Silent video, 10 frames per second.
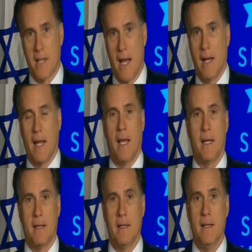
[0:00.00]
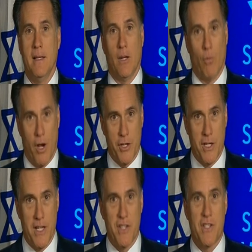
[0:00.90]
Thailand and in Washington,
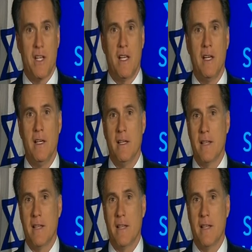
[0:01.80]
D.C.,